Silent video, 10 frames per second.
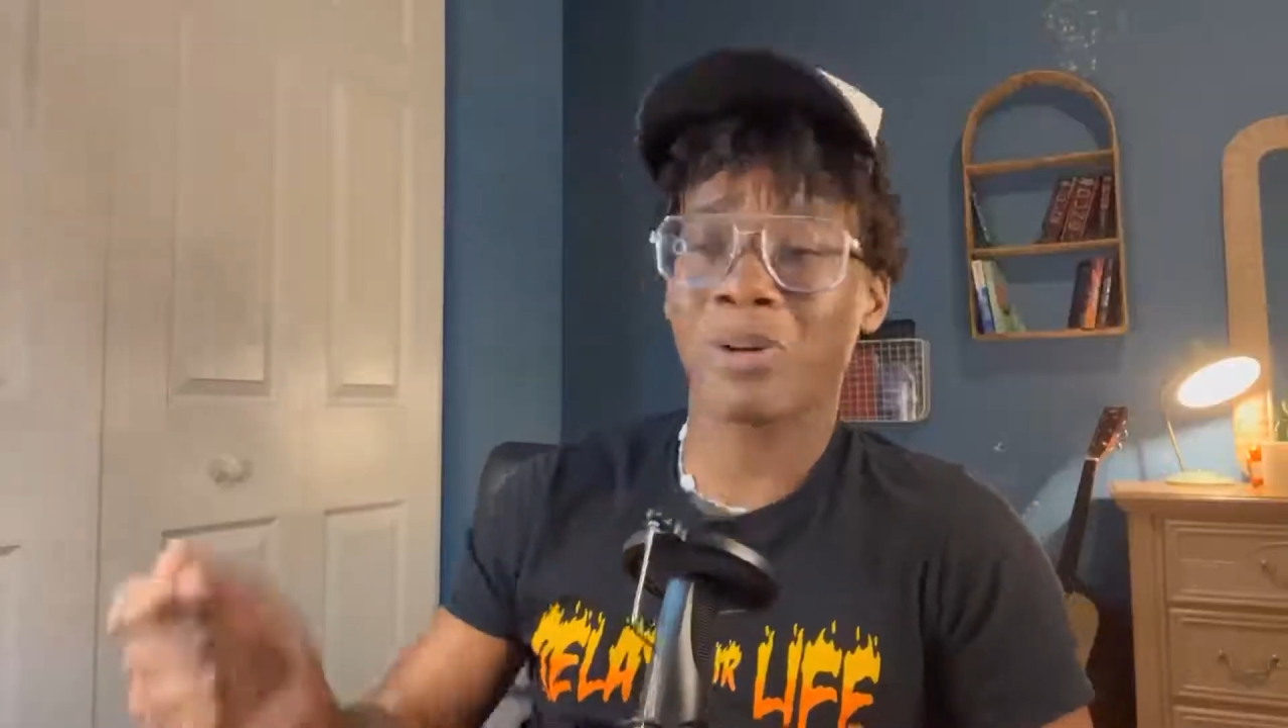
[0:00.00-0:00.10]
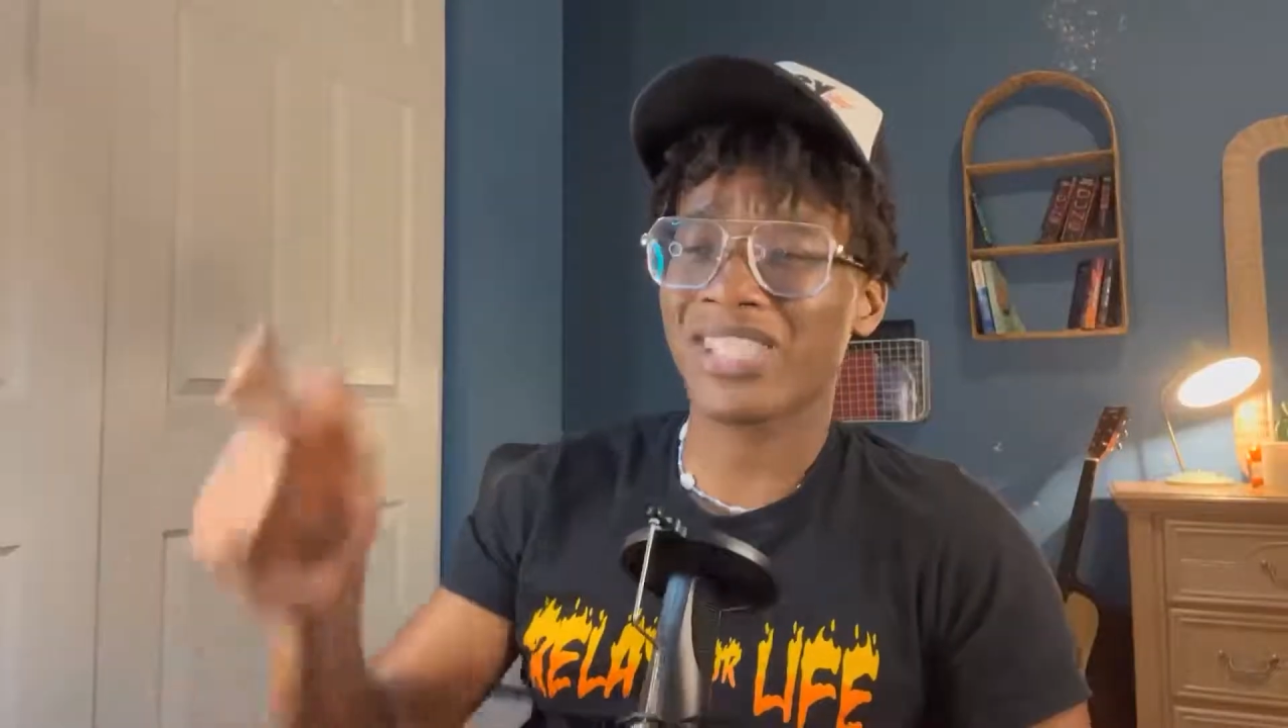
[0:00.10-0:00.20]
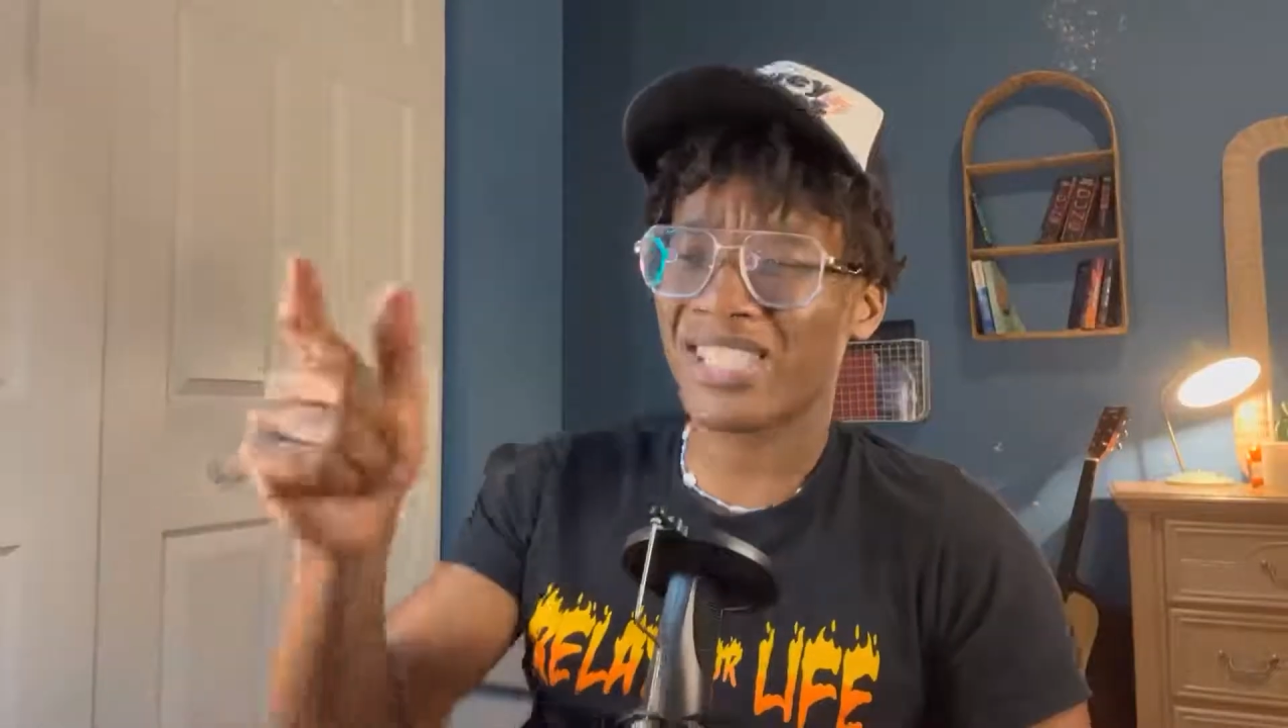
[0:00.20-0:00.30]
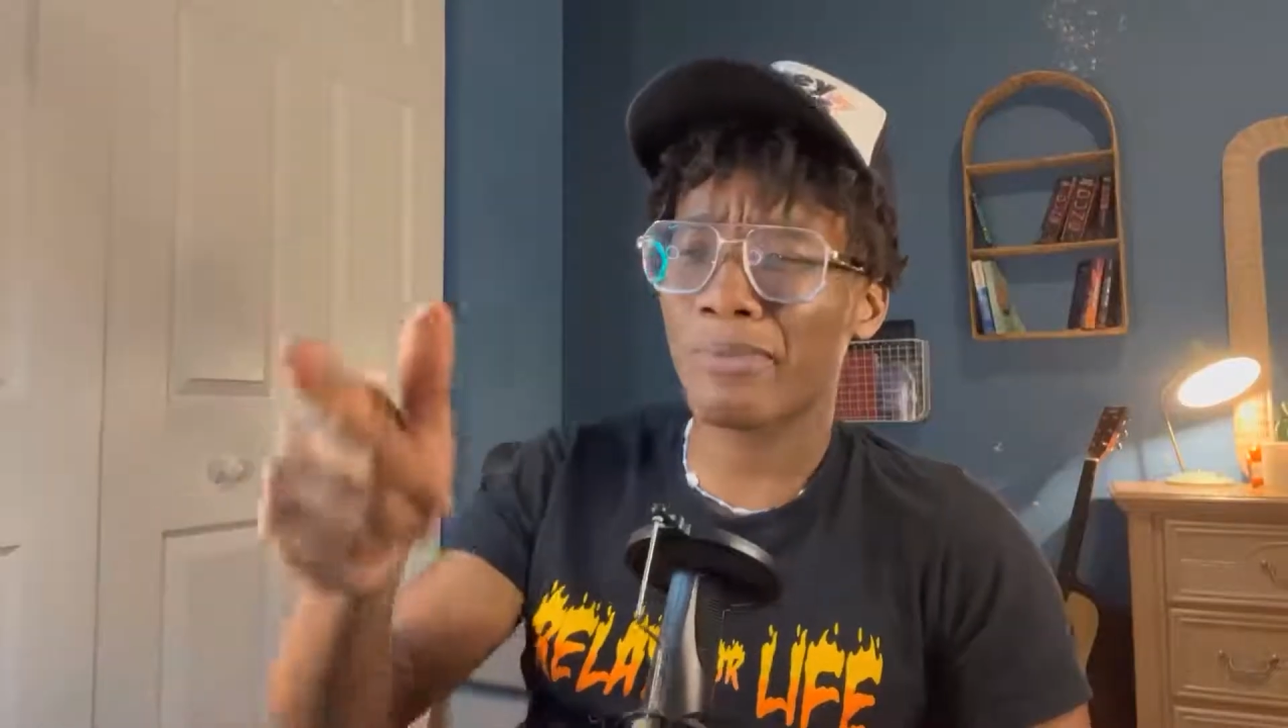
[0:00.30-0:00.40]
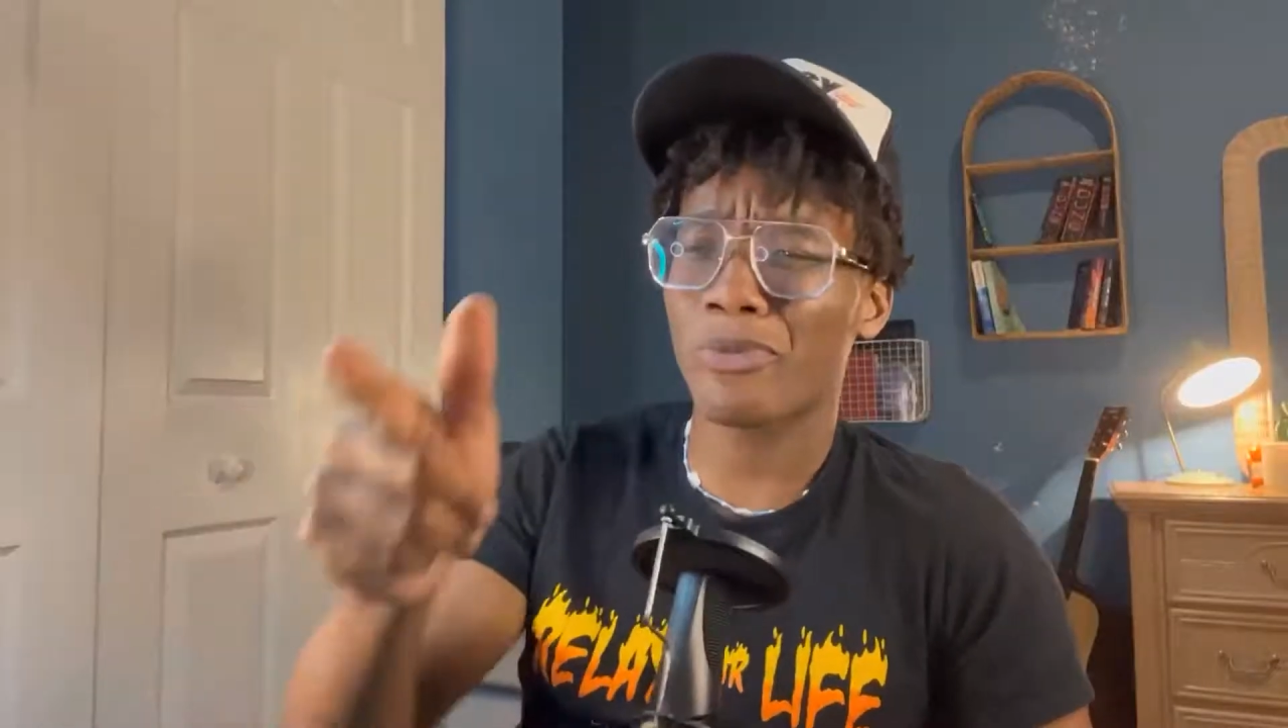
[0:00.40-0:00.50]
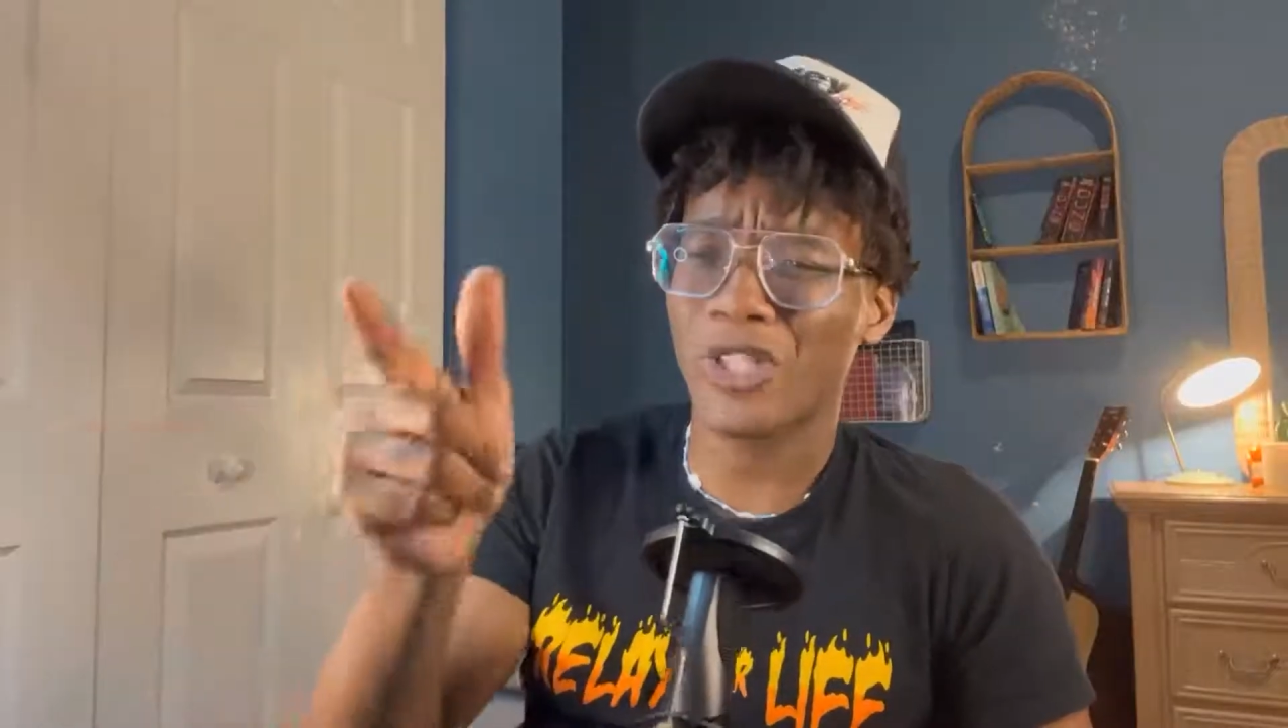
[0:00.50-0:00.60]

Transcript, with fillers: Put some